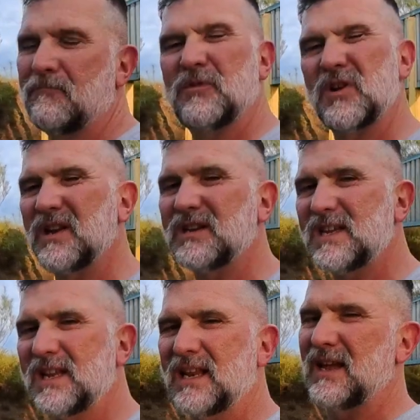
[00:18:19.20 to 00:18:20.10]
for
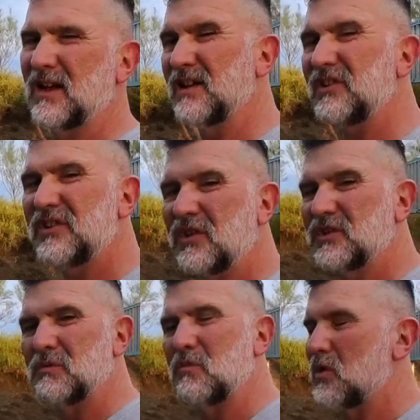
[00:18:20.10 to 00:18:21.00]
hunting at 100
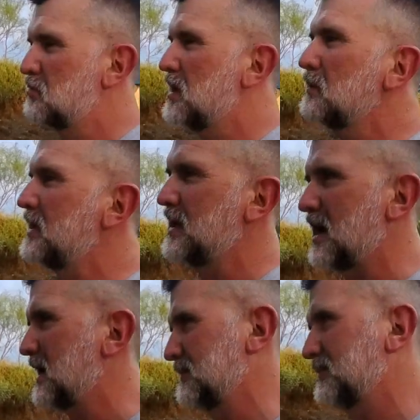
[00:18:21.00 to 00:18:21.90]
yards or more? Probably
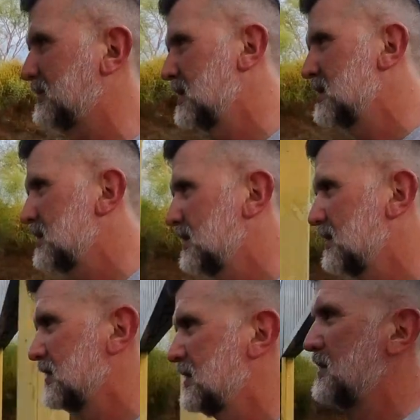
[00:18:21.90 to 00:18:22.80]
not.
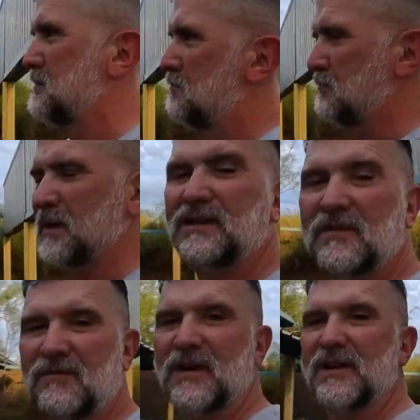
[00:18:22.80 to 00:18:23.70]
But it's
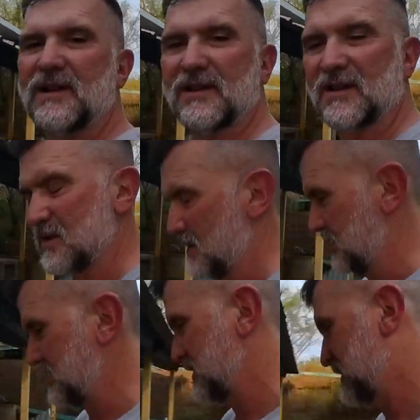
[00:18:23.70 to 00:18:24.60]
a fun
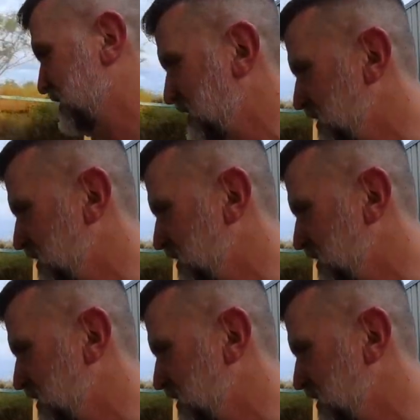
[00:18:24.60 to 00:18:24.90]
gun, you